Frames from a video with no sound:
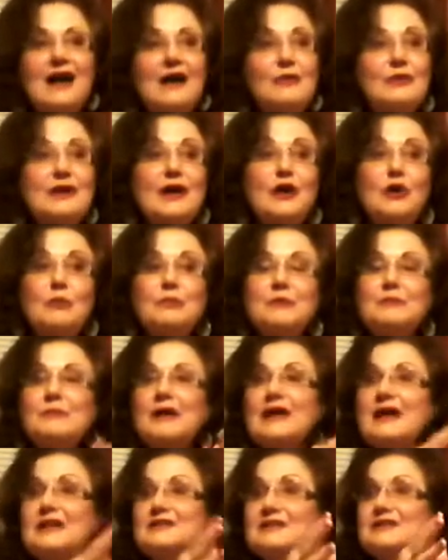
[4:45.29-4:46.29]
When I opened
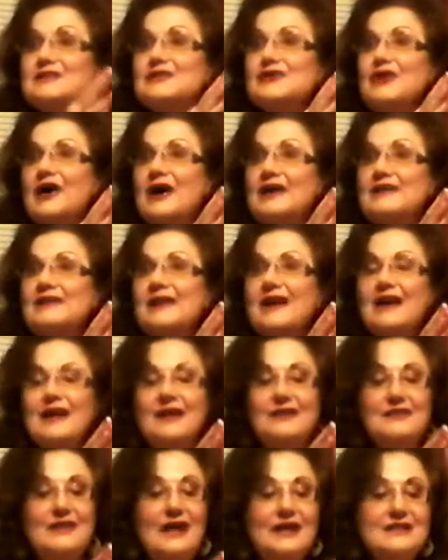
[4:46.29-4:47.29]
my eyes, it's gone.
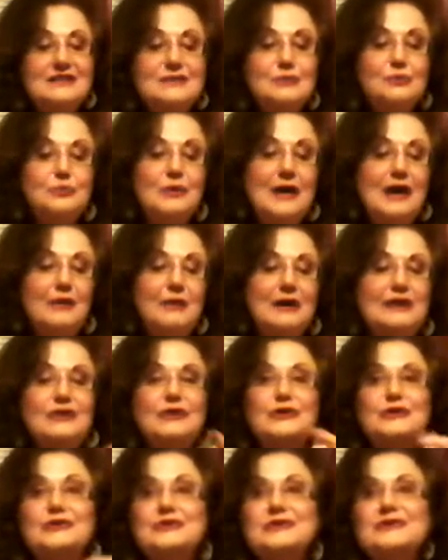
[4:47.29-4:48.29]
And that's how I
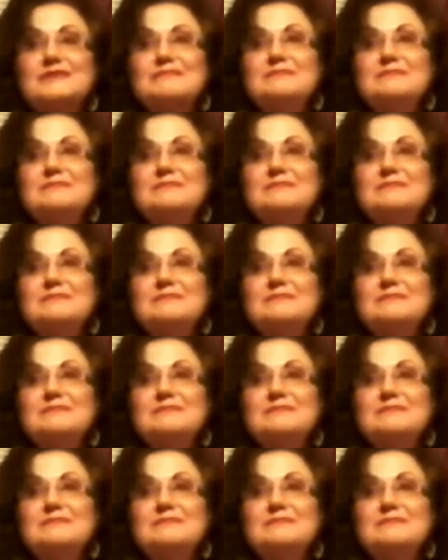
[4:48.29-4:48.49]
learned.